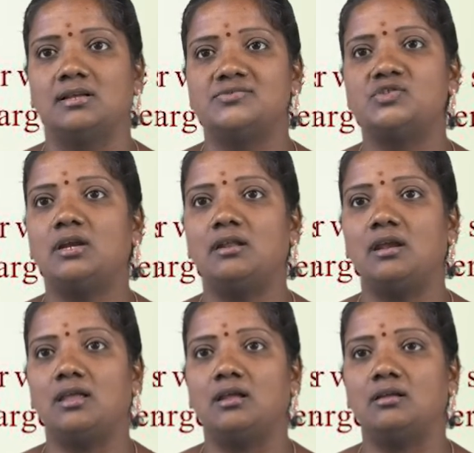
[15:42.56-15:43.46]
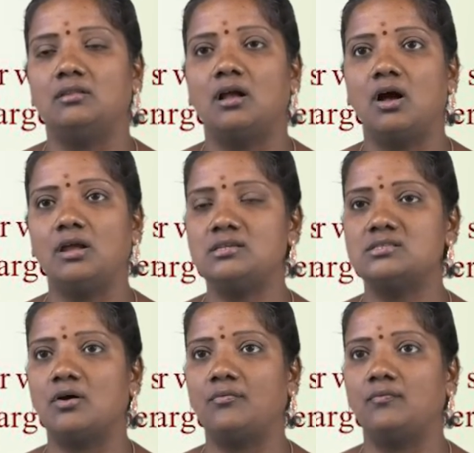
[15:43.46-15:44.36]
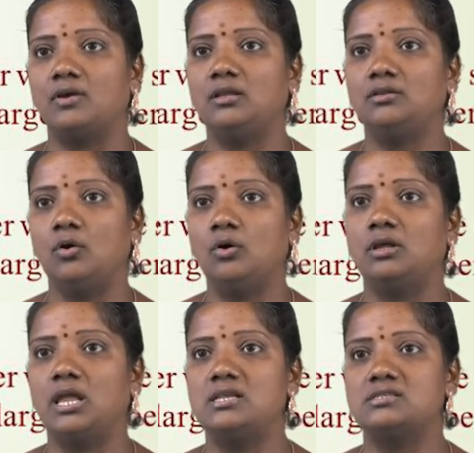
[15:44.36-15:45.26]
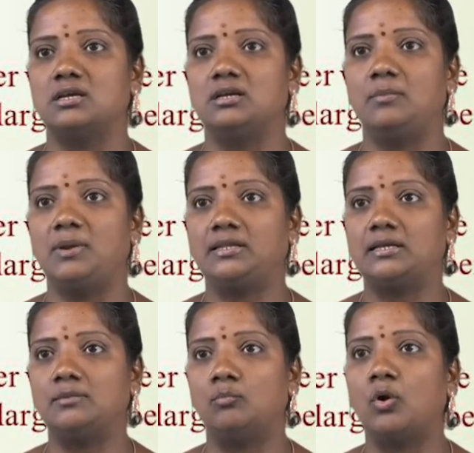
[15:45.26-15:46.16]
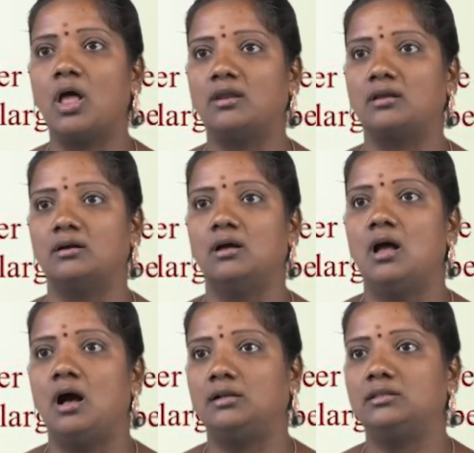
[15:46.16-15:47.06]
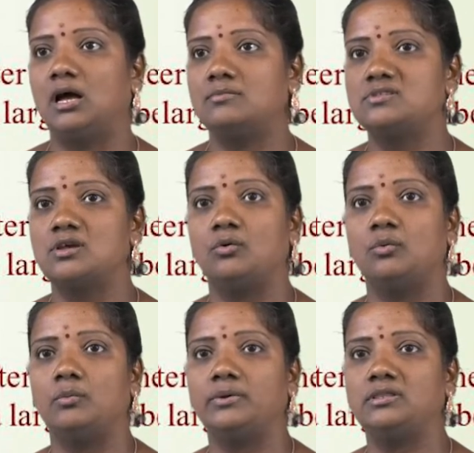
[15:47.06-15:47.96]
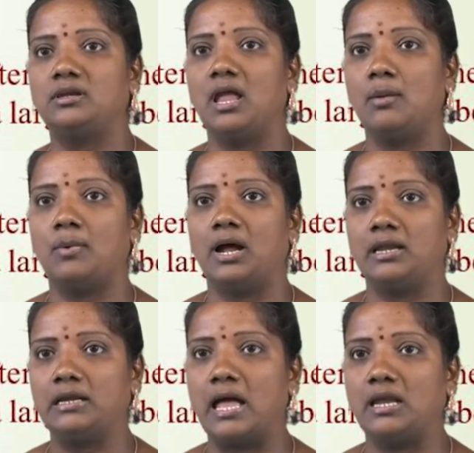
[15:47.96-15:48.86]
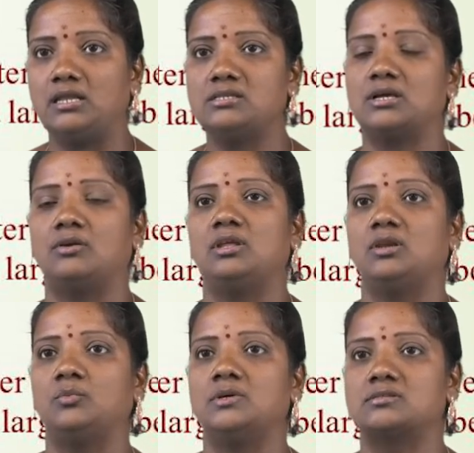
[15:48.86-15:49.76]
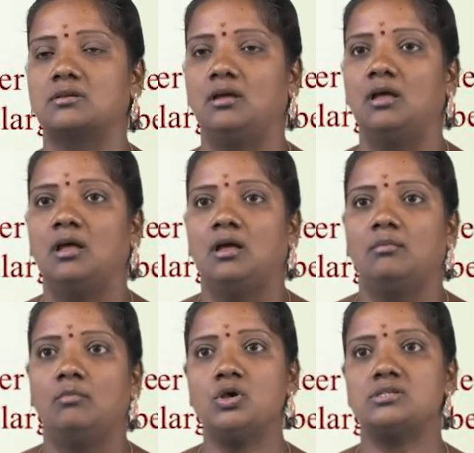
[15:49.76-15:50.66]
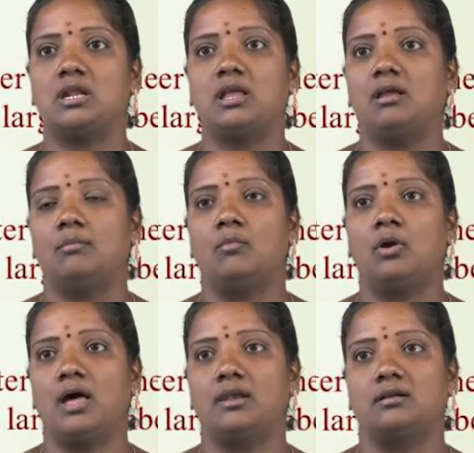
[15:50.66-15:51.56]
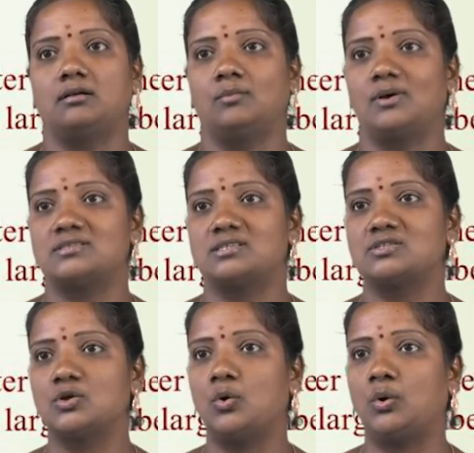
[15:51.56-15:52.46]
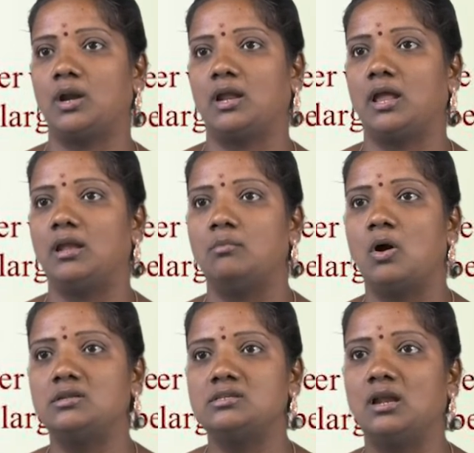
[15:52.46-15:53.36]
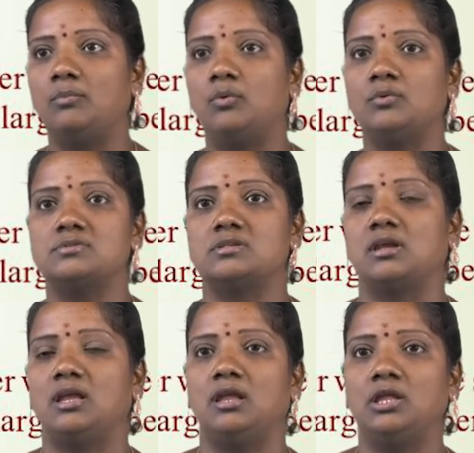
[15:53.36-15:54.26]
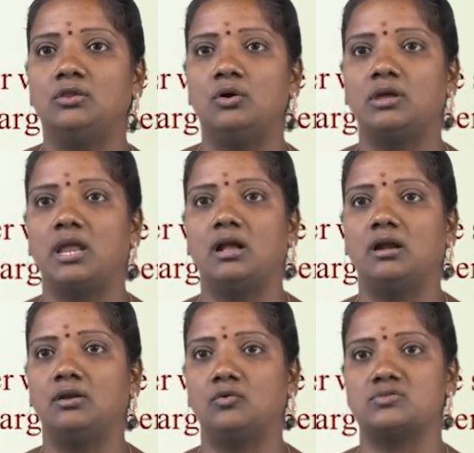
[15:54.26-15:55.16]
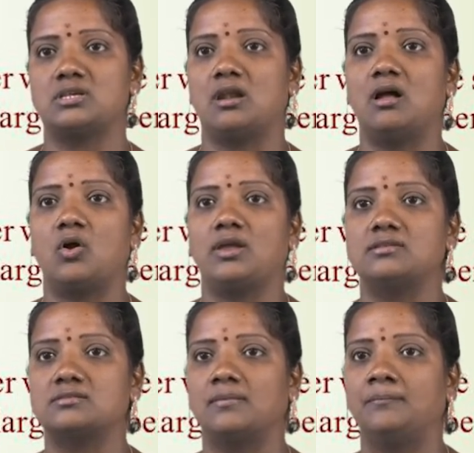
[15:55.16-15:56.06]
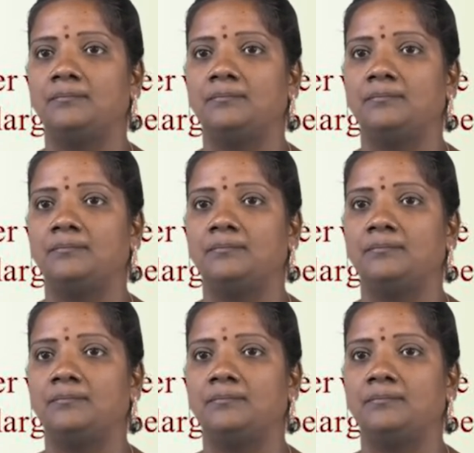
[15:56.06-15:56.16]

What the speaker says: Generally, the coins of Indo-Greeks depicted monarch on the axle with name and deities on the reverse. Mostly, monarch was shown in martial pose in Indo-Greek and Kushana coins.